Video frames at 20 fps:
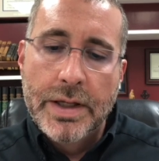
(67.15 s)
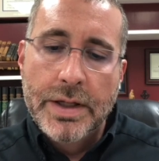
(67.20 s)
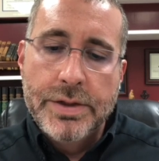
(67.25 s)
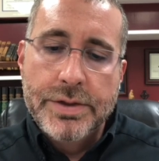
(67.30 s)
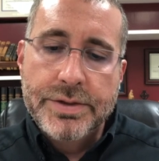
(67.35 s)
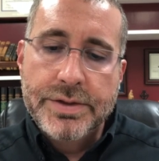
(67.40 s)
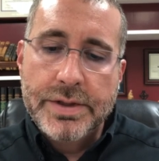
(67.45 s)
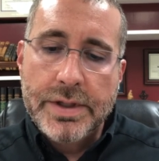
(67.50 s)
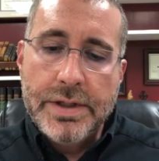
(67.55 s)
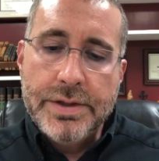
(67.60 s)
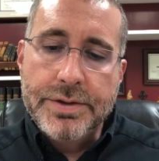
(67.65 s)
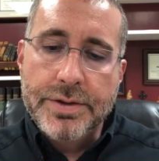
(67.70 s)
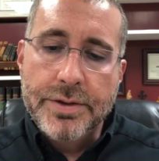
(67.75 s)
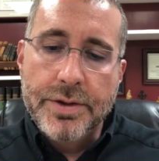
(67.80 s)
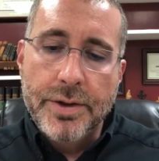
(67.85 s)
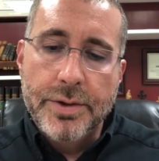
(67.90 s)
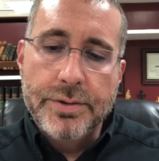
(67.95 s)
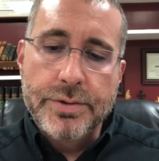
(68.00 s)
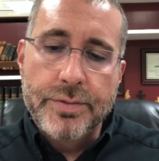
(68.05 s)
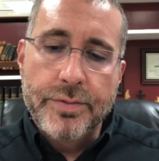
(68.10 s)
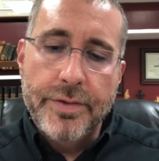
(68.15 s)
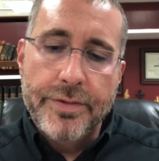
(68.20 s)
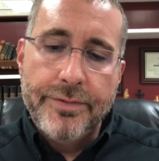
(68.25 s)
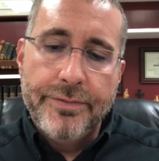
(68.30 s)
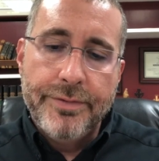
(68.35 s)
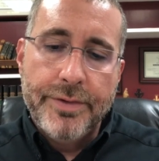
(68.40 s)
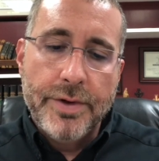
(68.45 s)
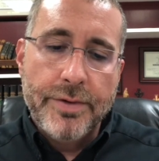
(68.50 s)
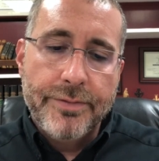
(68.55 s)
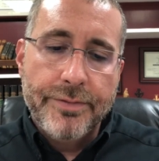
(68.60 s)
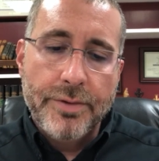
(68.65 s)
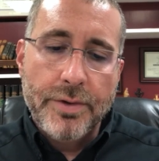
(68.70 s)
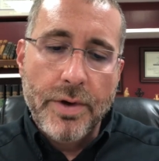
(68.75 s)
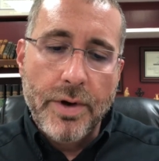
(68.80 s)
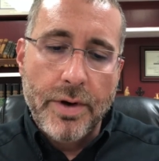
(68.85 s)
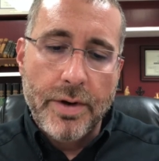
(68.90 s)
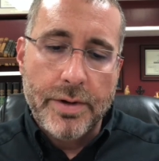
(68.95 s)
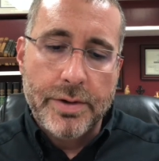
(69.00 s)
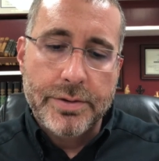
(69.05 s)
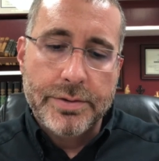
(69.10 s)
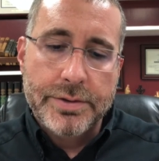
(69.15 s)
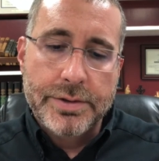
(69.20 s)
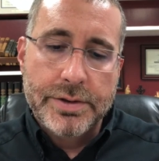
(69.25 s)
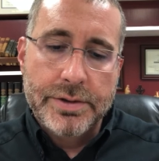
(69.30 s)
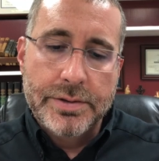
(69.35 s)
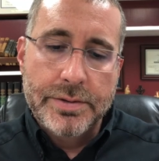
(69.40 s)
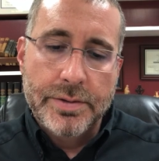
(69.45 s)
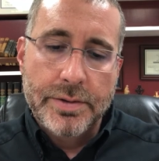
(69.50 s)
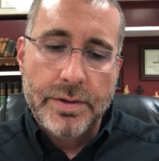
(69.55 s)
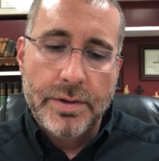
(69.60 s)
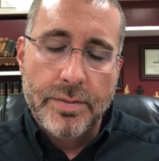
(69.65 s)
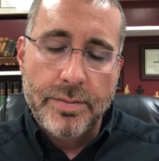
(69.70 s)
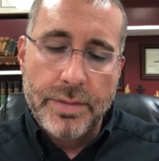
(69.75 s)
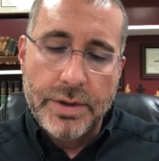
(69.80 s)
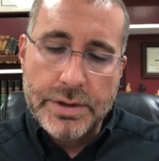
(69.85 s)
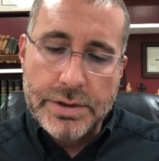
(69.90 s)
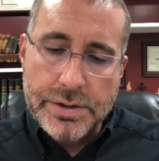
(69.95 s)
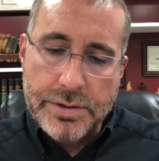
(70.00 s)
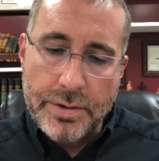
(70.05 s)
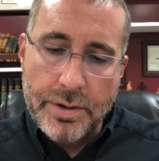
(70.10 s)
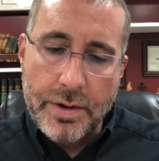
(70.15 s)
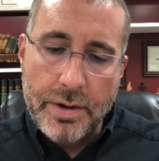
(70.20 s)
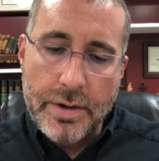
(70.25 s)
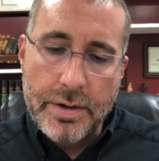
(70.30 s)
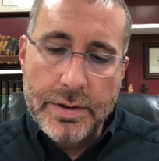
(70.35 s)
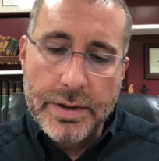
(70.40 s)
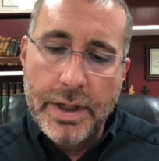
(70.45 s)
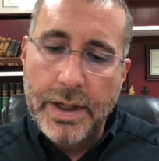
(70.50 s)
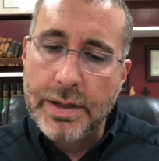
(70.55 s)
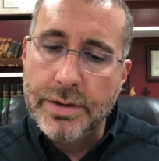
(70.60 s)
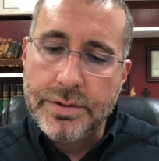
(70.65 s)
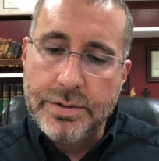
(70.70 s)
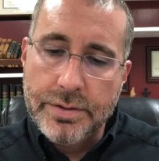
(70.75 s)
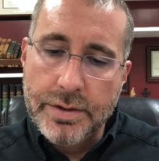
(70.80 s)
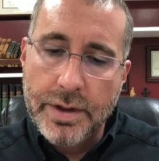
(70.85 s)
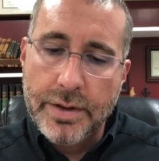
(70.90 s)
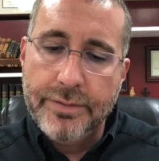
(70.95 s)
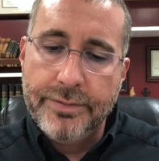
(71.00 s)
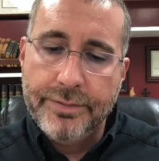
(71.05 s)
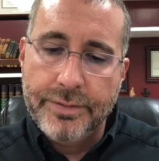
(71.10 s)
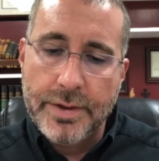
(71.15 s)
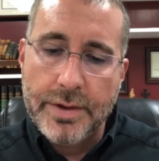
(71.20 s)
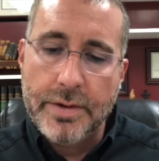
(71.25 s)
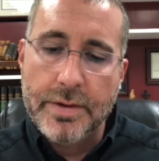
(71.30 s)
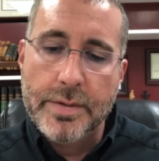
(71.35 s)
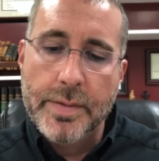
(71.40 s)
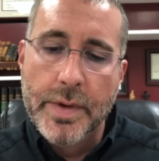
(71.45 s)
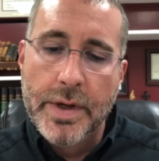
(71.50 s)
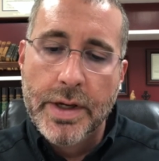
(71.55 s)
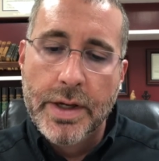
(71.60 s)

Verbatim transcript: Say to those with fearful hearts, Be strong and do not fear,